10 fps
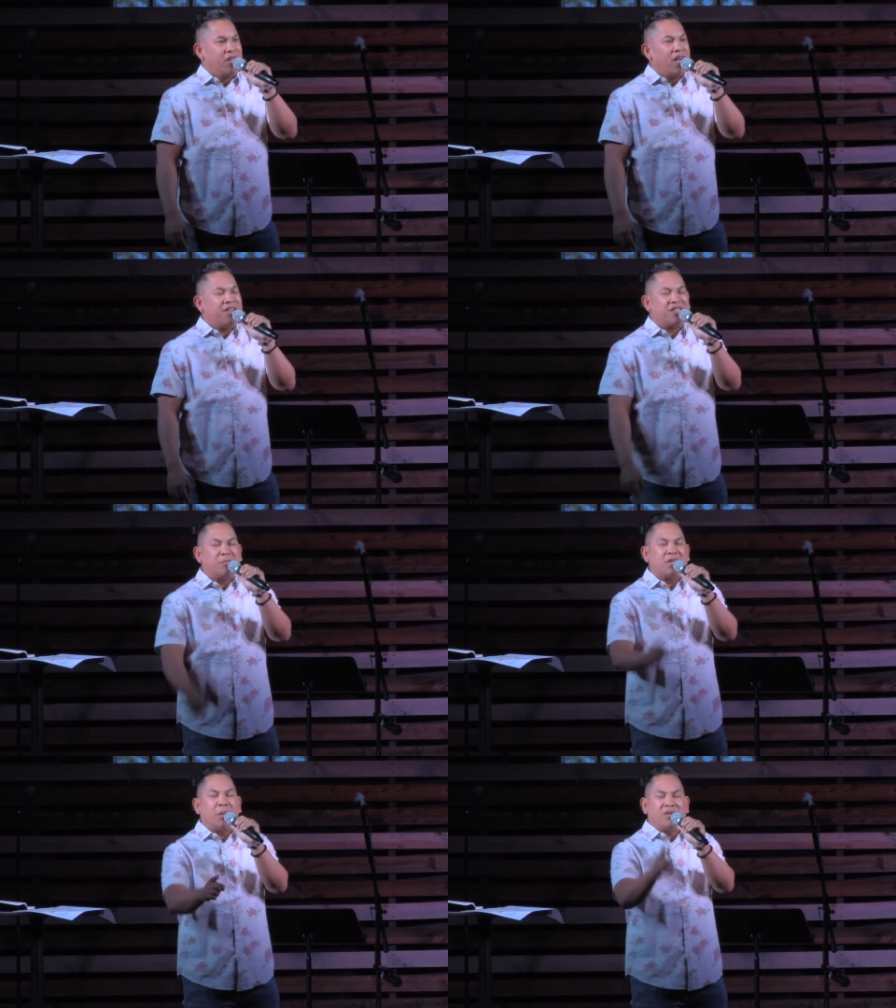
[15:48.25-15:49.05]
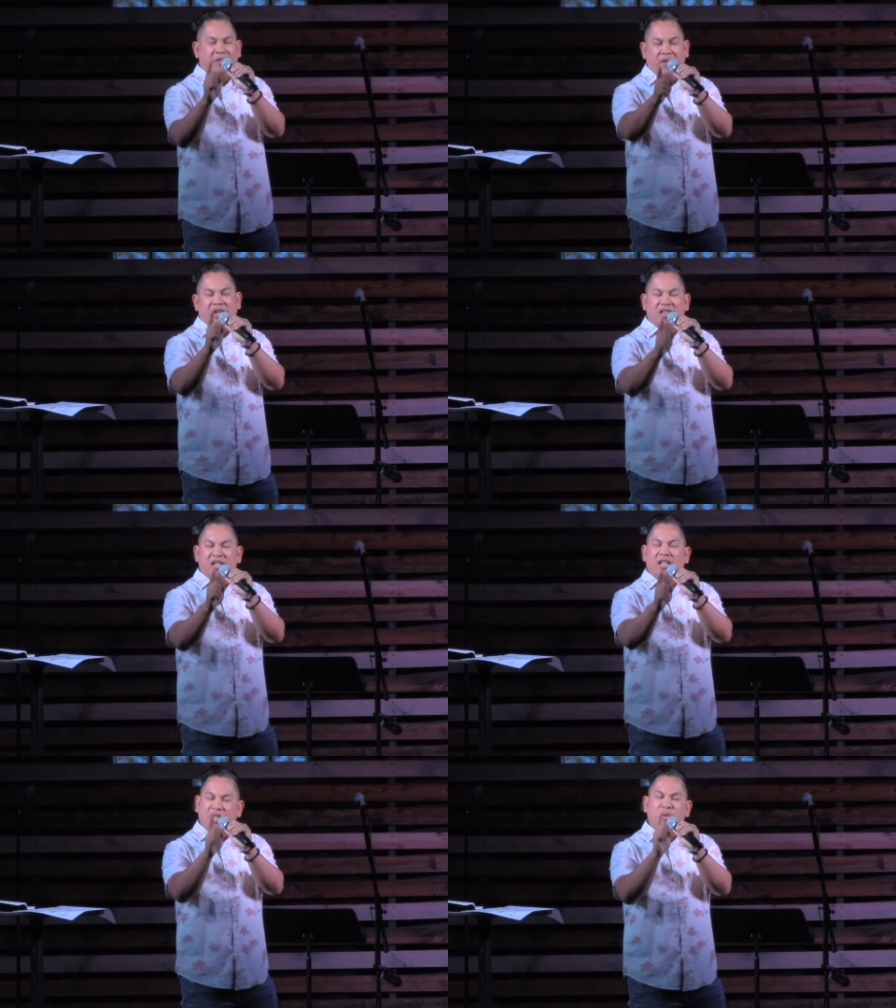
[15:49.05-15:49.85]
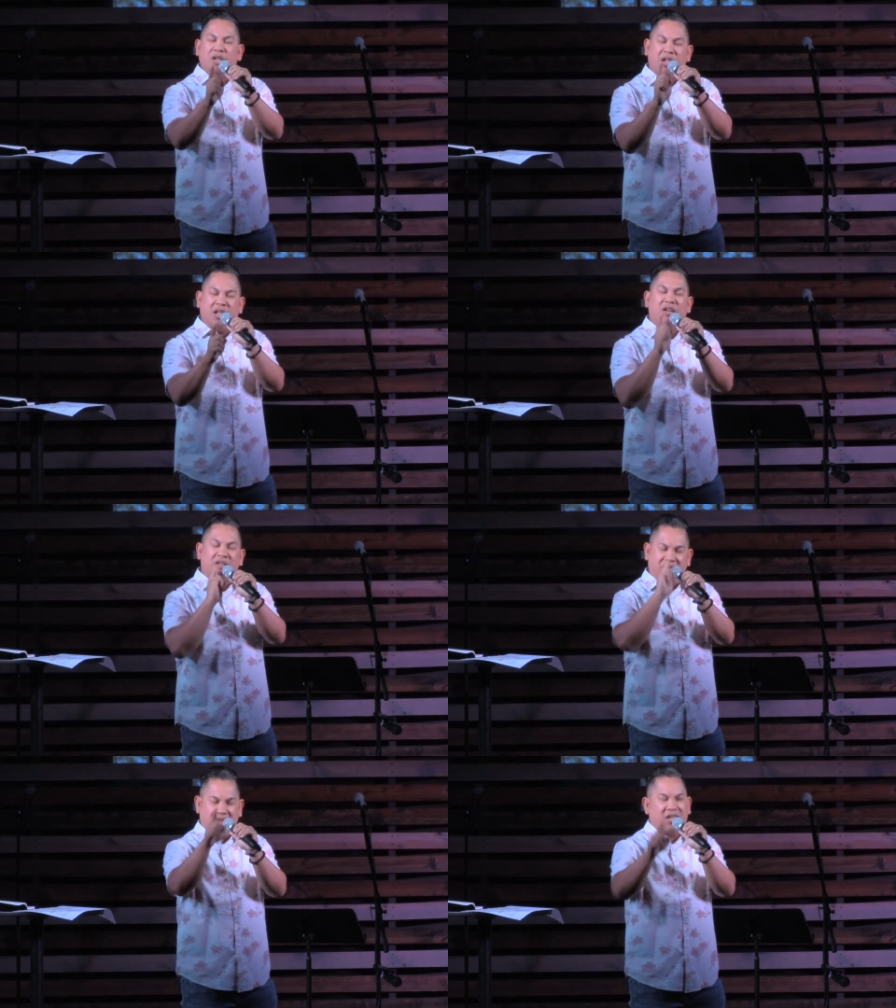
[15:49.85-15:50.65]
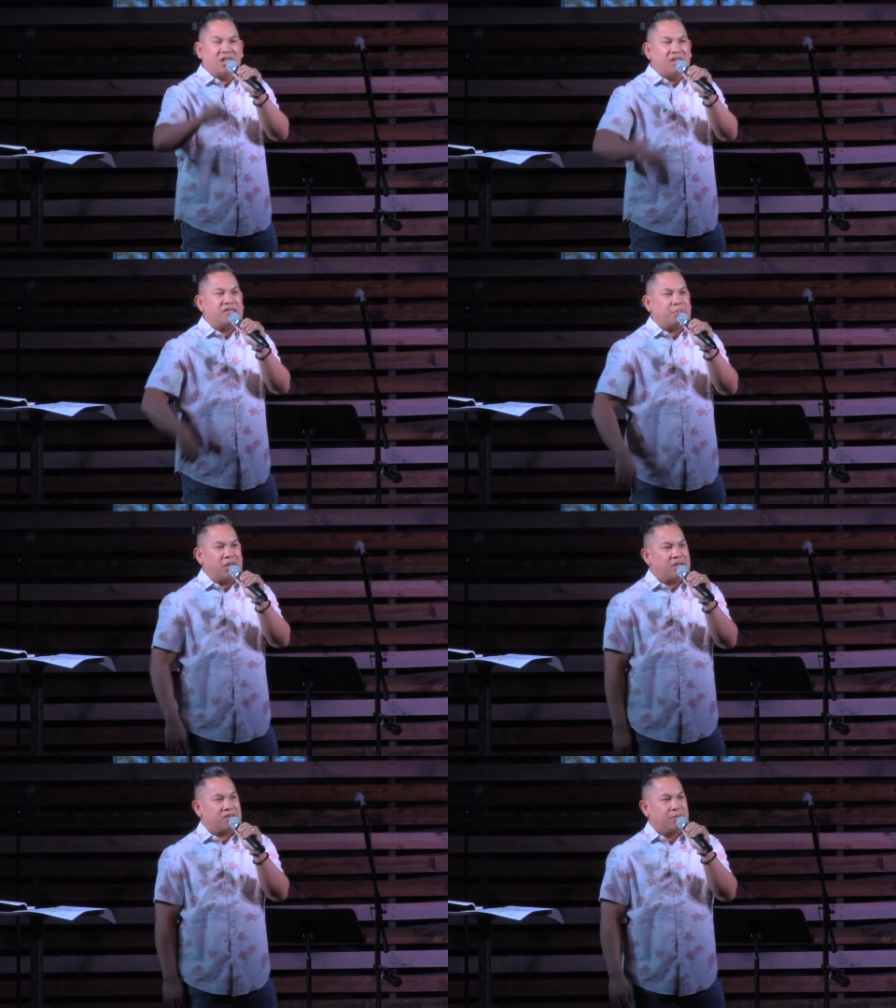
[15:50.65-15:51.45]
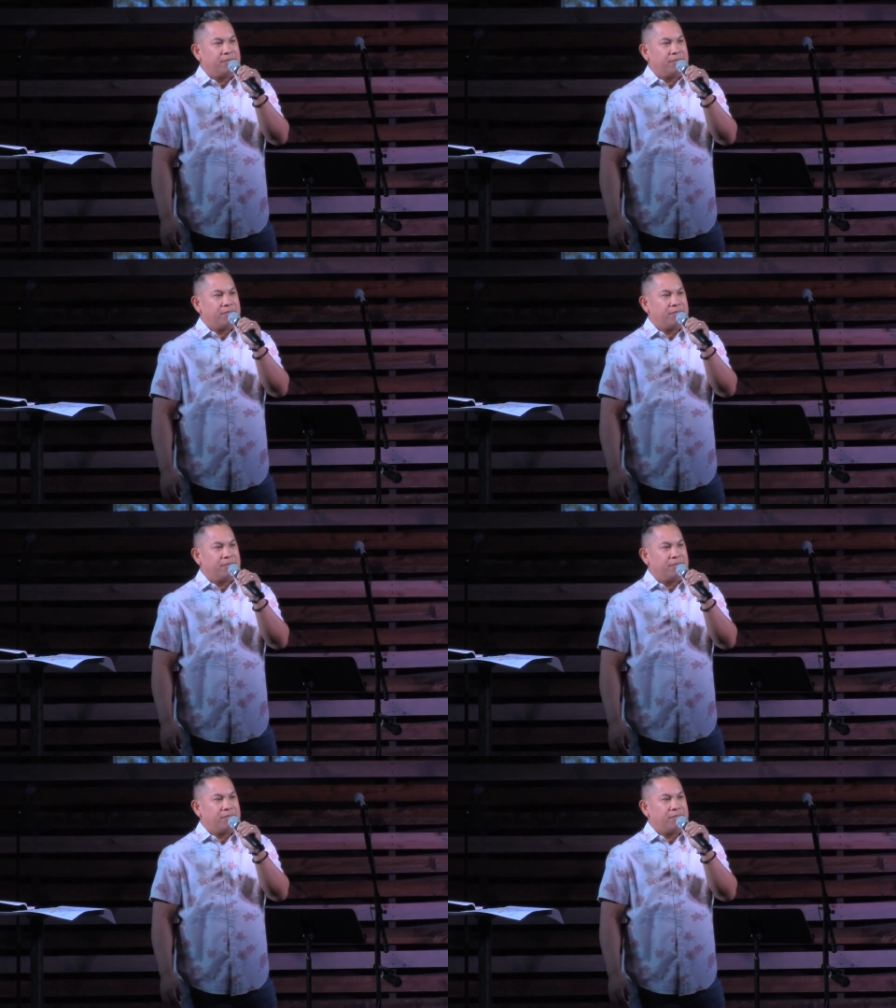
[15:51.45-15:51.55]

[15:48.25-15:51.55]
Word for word: And sometimes the very thing that you need to hear is the thing that He speaks.